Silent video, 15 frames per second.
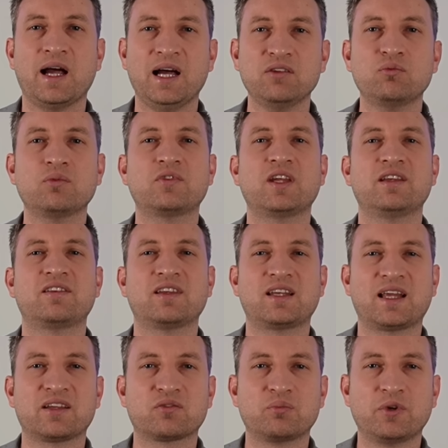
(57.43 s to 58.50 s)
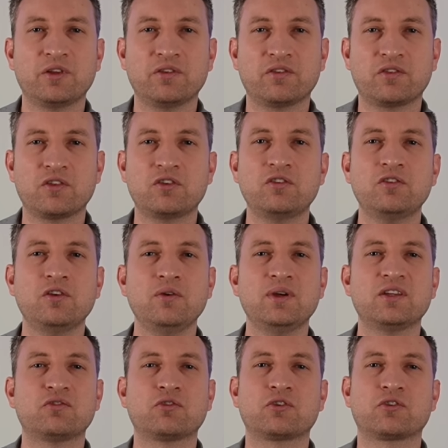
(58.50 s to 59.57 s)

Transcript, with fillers: As was hinted last month, the to-do list